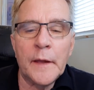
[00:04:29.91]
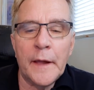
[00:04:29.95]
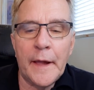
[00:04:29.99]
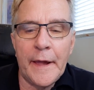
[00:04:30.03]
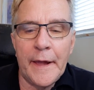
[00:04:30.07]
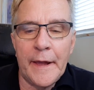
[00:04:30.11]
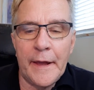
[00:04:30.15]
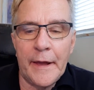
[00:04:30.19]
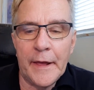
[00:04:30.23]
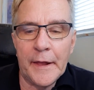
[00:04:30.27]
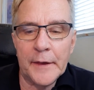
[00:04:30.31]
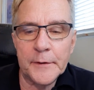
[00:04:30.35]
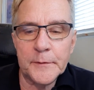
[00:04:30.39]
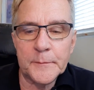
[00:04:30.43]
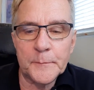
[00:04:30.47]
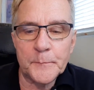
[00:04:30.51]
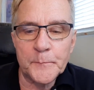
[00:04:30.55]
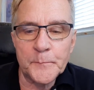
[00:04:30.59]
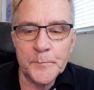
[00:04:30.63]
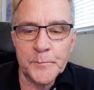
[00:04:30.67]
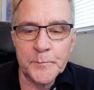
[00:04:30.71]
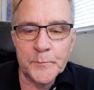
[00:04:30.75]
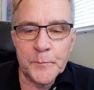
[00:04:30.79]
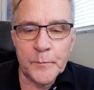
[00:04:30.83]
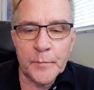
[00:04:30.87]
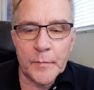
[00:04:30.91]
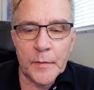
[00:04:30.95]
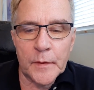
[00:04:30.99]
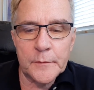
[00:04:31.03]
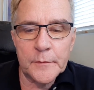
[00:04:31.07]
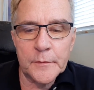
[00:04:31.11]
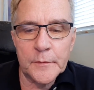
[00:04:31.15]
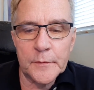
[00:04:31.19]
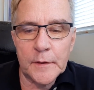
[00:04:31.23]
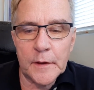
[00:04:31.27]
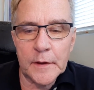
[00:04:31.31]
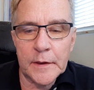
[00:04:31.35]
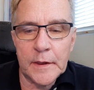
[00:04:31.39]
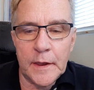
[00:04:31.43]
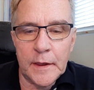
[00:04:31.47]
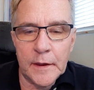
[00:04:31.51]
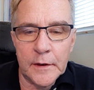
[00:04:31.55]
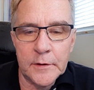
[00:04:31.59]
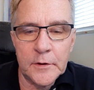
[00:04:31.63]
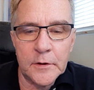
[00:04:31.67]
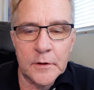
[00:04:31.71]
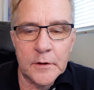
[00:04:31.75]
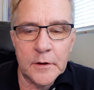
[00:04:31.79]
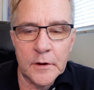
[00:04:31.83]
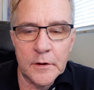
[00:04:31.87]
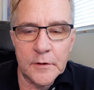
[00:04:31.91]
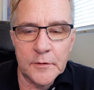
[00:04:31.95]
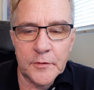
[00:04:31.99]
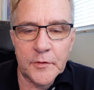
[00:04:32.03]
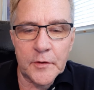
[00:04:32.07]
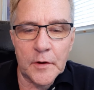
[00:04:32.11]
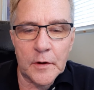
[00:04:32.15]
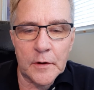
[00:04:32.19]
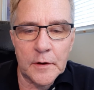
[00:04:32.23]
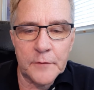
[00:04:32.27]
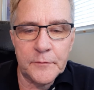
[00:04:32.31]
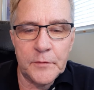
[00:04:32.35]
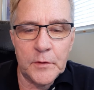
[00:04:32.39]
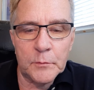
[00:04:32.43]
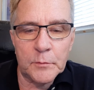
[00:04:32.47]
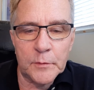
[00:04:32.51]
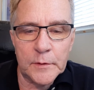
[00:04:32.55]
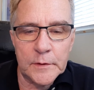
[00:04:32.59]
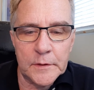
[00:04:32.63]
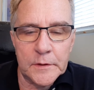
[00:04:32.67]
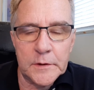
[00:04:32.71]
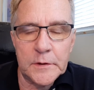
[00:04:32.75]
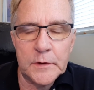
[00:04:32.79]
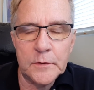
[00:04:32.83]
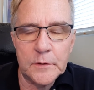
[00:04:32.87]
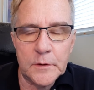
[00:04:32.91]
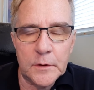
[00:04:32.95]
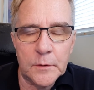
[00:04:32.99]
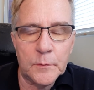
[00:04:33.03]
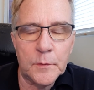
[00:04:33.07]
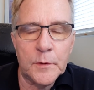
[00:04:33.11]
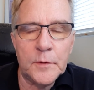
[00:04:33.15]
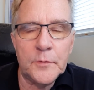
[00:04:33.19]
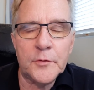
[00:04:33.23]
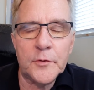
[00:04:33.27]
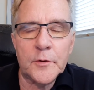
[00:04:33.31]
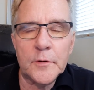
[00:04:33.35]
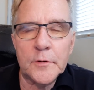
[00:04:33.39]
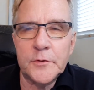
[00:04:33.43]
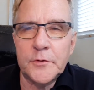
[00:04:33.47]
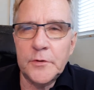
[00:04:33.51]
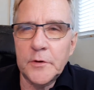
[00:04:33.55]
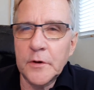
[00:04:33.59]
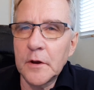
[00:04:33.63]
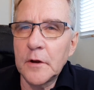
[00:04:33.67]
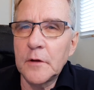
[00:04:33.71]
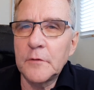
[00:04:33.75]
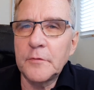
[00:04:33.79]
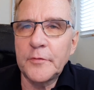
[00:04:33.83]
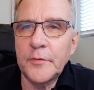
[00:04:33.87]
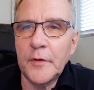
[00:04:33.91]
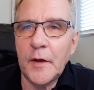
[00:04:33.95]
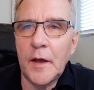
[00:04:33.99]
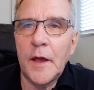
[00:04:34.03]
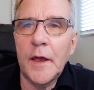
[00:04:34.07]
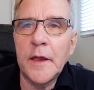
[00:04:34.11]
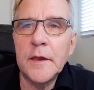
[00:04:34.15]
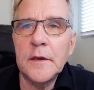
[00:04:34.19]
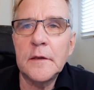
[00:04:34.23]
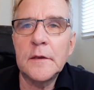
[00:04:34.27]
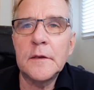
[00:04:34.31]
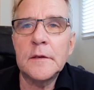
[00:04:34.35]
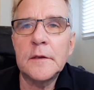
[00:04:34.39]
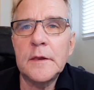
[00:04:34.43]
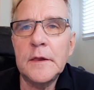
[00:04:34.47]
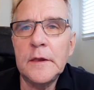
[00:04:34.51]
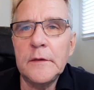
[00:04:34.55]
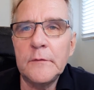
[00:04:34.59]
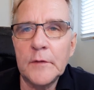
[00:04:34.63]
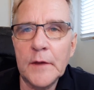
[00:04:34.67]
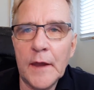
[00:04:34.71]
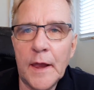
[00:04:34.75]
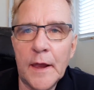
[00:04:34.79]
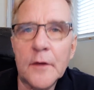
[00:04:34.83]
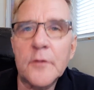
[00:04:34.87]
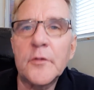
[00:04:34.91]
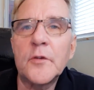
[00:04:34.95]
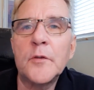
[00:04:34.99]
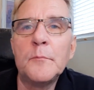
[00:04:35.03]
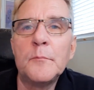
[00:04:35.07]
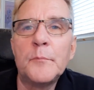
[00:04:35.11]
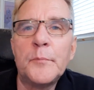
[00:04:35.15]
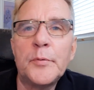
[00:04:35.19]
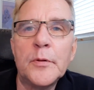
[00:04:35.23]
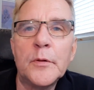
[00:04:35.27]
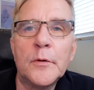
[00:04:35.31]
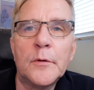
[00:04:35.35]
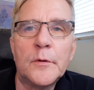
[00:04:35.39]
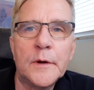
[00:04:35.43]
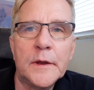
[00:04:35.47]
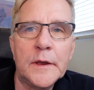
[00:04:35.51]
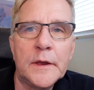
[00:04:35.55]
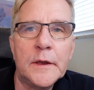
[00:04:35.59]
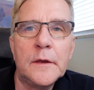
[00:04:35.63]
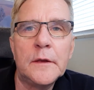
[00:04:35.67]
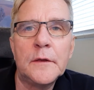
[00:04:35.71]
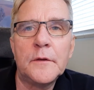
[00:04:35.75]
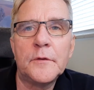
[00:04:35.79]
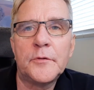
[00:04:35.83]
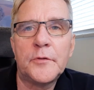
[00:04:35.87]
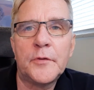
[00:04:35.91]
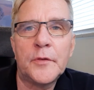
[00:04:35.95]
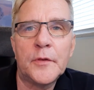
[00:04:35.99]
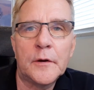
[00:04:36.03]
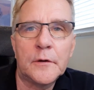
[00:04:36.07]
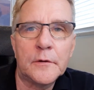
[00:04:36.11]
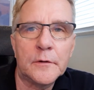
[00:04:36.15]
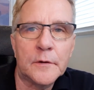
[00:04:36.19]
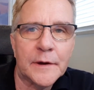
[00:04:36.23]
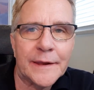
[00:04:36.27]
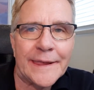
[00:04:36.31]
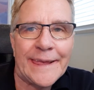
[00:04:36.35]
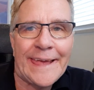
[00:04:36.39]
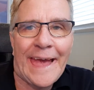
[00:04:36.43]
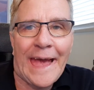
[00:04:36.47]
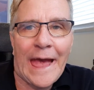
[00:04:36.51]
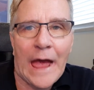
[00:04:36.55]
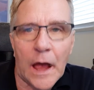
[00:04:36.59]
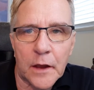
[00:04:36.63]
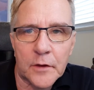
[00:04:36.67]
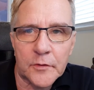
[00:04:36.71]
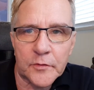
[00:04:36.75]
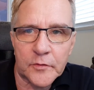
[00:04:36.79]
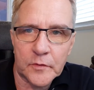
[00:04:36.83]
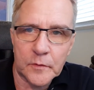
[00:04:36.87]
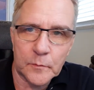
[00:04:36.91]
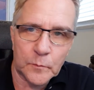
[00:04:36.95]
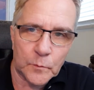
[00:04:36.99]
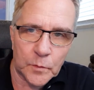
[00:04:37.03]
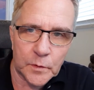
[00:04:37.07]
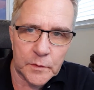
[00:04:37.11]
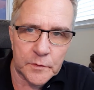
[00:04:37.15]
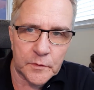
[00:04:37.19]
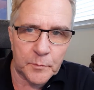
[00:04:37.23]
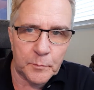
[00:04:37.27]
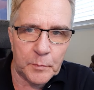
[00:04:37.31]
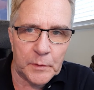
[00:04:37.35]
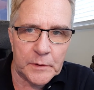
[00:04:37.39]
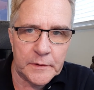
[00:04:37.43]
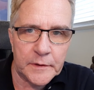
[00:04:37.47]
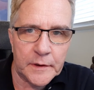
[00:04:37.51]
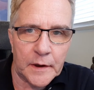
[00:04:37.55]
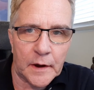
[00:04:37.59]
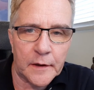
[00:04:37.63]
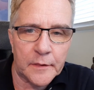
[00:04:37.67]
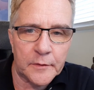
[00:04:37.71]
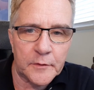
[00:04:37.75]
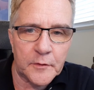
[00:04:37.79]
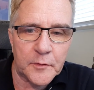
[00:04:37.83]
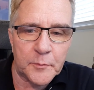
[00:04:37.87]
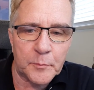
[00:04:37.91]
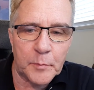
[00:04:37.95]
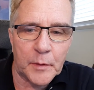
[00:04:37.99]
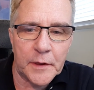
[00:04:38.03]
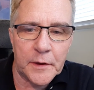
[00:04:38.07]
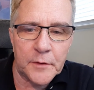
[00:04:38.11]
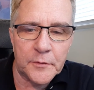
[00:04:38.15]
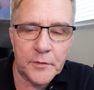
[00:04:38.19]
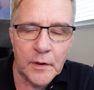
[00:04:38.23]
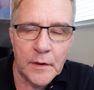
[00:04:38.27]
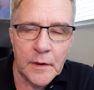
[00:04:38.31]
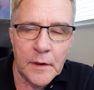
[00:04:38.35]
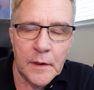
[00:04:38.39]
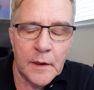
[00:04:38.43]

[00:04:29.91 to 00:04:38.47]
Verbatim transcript: And again, you're going to start, if you really do your research, you're going to find even ex-employees that are aghast at what's been done at this place.